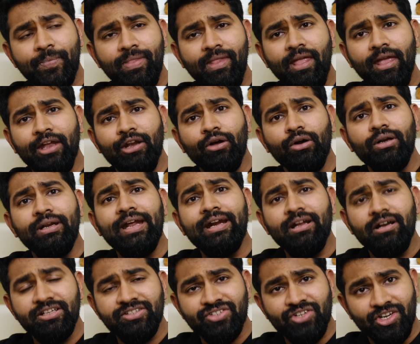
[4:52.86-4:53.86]

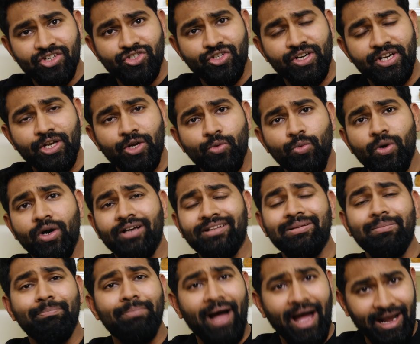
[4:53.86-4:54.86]
data structuring work,
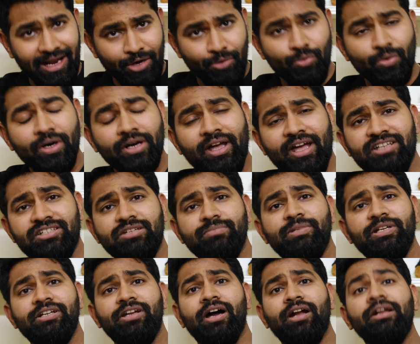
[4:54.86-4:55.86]
the backend work has to
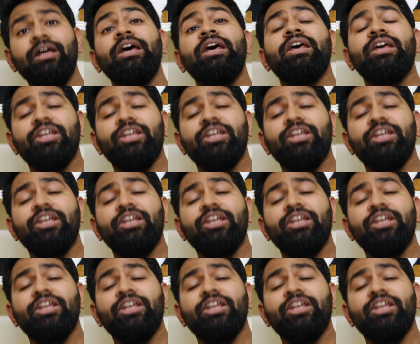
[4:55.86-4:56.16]
be done.